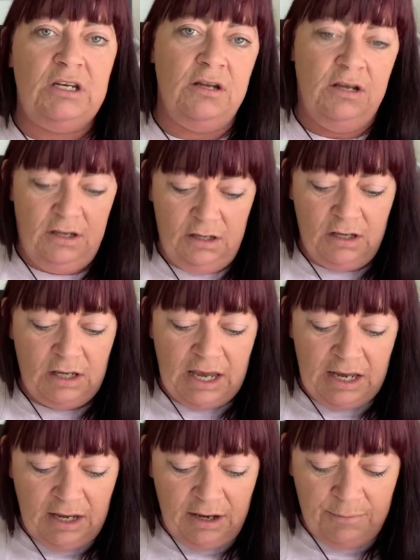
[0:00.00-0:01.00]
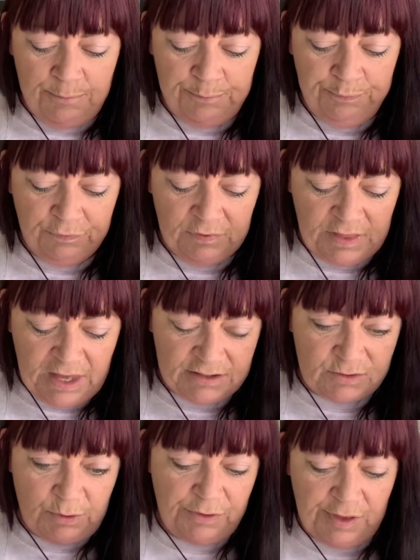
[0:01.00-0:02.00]
but obviously you're joining for a reason,
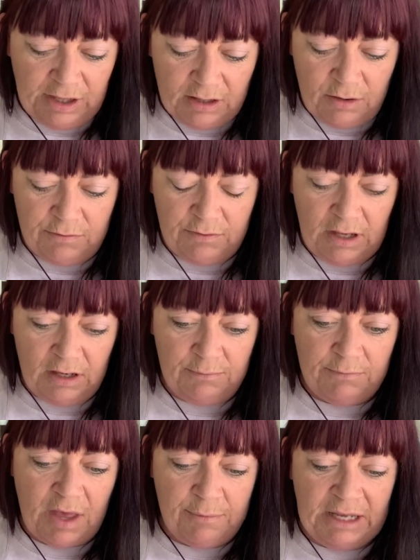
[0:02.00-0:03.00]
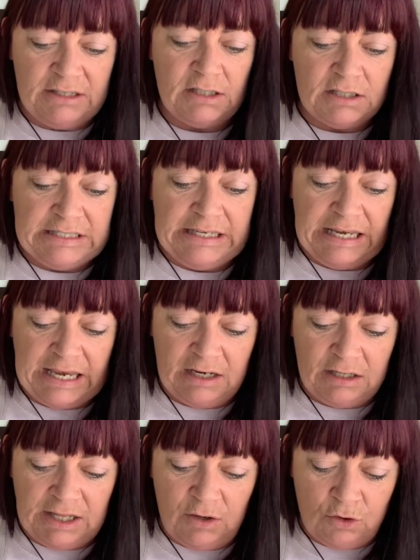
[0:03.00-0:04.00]
so I can't see why you would be cancelling,
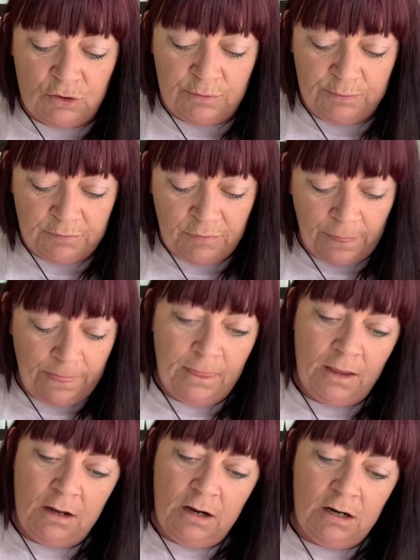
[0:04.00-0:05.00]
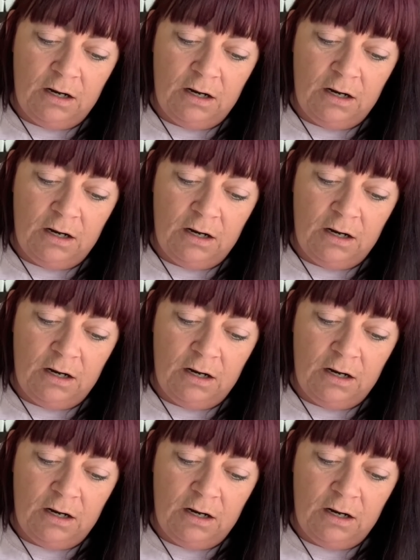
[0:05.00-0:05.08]
so that's fine.